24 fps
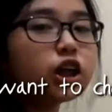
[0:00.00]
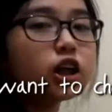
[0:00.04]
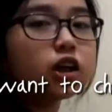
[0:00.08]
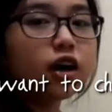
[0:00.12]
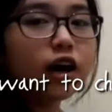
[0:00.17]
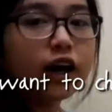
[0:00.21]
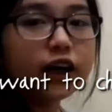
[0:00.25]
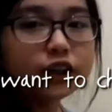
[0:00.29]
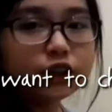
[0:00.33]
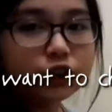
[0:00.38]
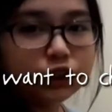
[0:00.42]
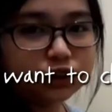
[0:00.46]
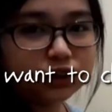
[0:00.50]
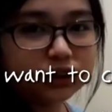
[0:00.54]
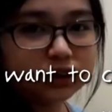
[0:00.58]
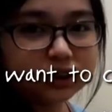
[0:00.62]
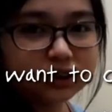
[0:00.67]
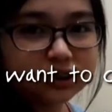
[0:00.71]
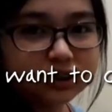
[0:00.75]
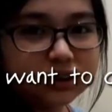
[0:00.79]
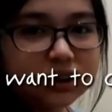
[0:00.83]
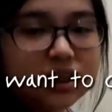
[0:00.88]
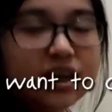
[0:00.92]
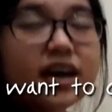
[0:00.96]
a
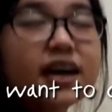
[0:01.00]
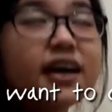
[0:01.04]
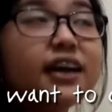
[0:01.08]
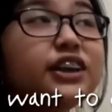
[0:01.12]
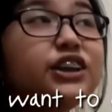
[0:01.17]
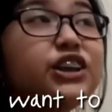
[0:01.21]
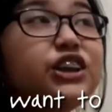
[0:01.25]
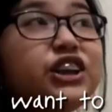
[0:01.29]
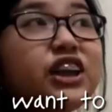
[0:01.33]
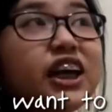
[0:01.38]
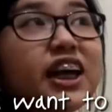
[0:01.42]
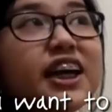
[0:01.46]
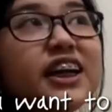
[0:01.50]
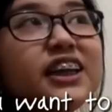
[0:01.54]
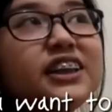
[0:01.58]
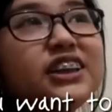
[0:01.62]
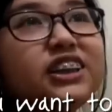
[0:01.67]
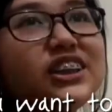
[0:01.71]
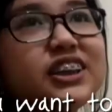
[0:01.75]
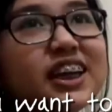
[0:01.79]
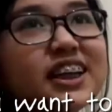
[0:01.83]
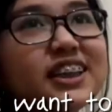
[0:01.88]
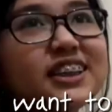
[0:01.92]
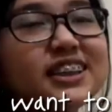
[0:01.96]
country,
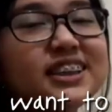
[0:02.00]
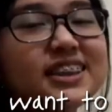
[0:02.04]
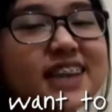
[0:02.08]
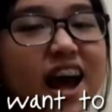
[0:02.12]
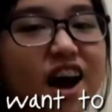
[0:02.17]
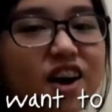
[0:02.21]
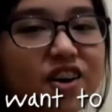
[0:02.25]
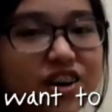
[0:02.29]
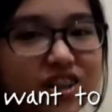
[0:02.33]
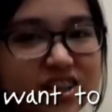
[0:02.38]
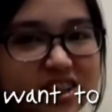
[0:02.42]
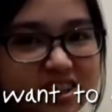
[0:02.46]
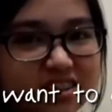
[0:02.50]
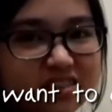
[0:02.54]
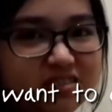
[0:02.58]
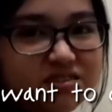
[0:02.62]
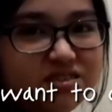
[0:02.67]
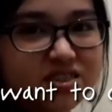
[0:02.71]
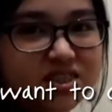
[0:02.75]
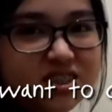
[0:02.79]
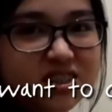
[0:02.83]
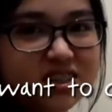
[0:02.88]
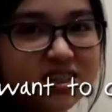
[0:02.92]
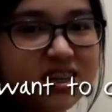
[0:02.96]
change its
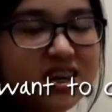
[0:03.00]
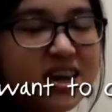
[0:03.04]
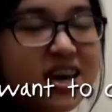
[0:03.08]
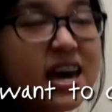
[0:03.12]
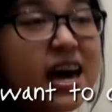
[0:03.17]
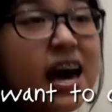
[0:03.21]
narratives.